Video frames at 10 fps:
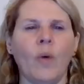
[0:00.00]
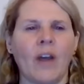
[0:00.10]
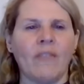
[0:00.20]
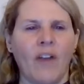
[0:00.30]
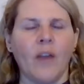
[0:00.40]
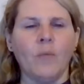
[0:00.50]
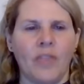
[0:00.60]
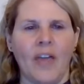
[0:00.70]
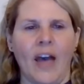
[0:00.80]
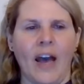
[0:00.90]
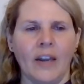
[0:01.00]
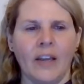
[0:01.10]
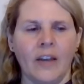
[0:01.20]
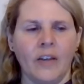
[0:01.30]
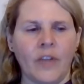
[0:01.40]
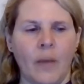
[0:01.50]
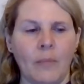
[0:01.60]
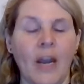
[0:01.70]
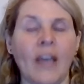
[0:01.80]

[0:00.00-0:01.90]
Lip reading: I find with that is, I mean,